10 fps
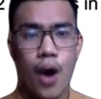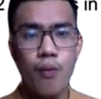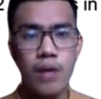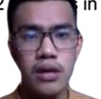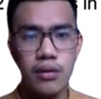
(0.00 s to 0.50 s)

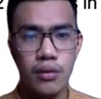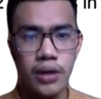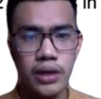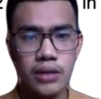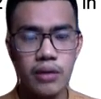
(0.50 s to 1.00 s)
we
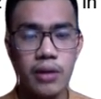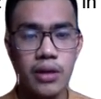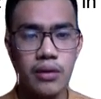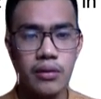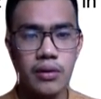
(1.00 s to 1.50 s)
will
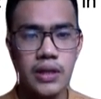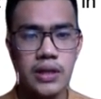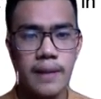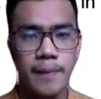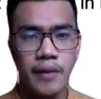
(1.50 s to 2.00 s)

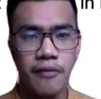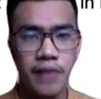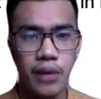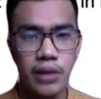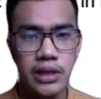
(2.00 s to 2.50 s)
use
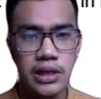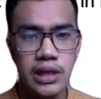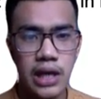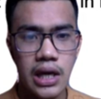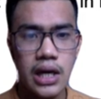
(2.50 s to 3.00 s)

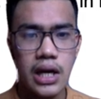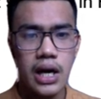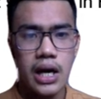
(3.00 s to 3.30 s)
frequency,